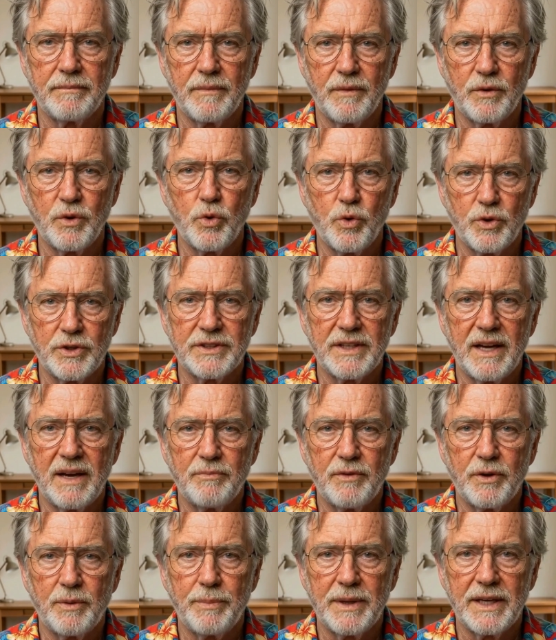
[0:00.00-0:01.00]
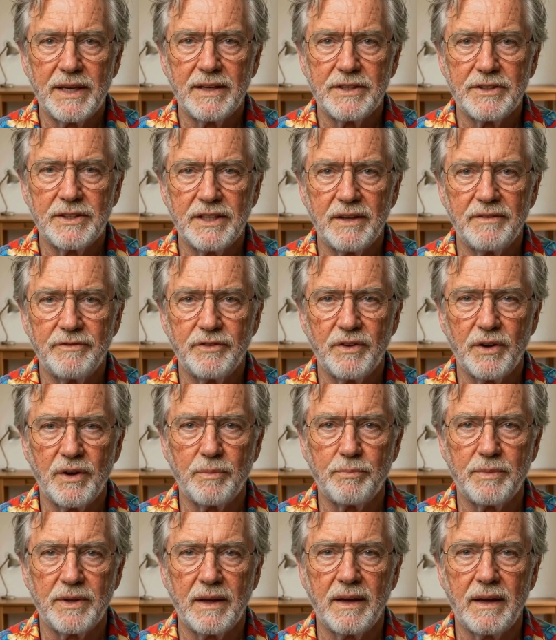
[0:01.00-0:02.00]
Courts have repeatedly
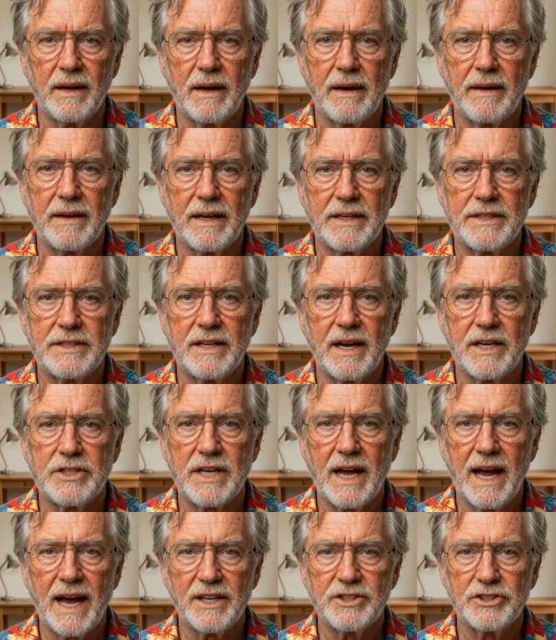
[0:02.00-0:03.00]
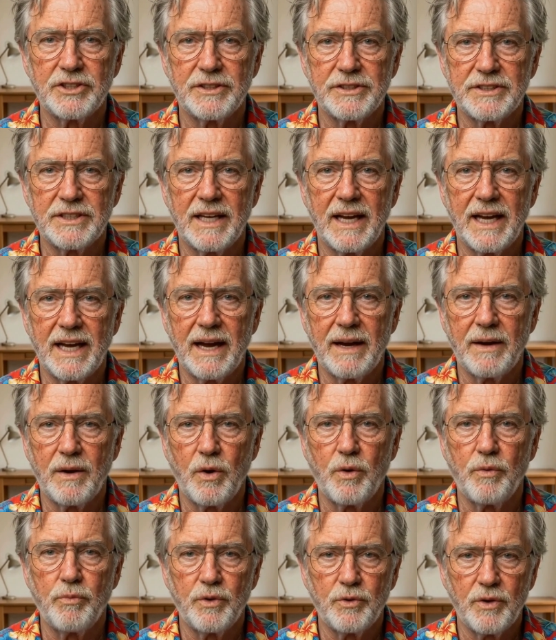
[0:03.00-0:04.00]
affirmed that such actions can't
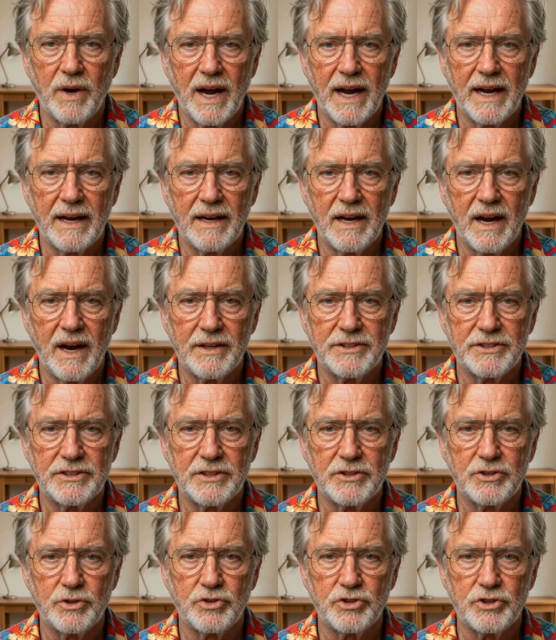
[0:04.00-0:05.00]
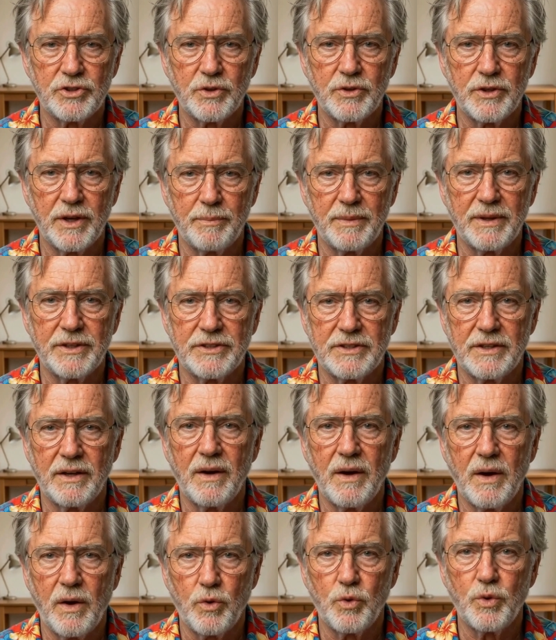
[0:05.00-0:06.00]
override constitutional limits
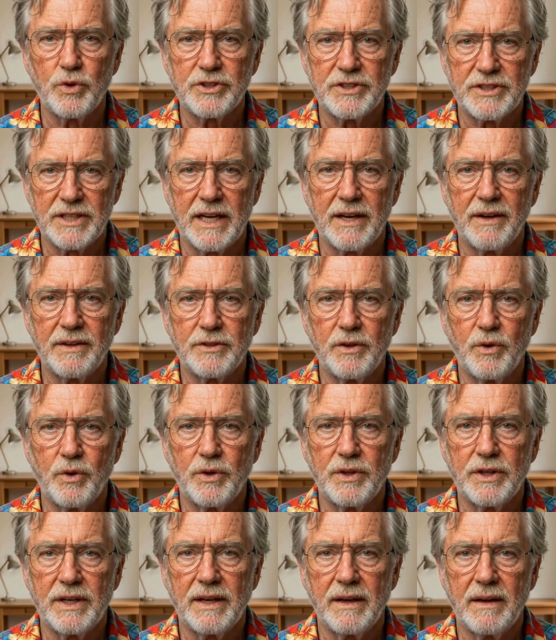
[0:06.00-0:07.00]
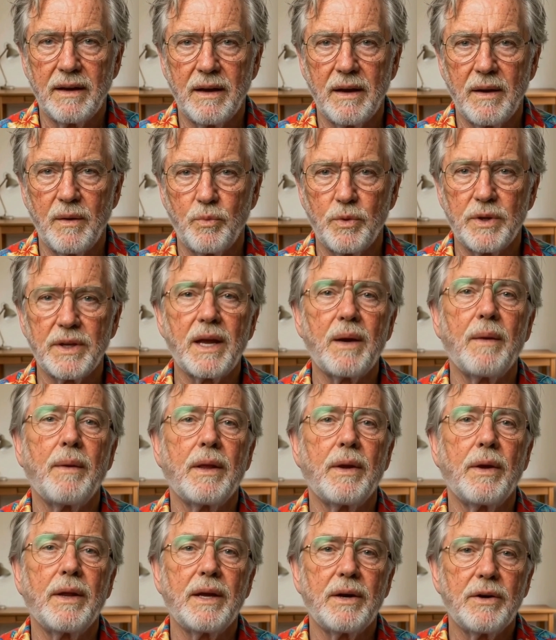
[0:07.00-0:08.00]
or state authority without
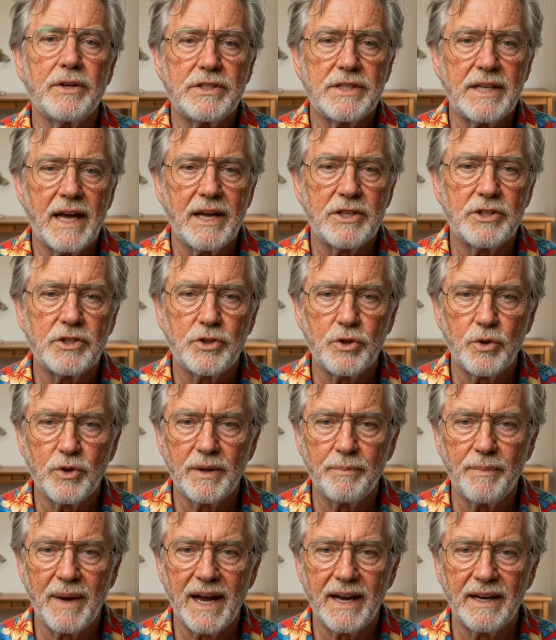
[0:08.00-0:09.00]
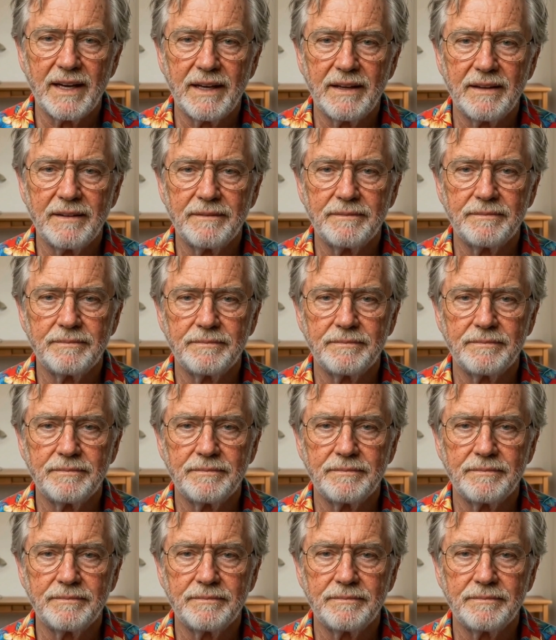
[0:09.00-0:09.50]
clear statutory backing.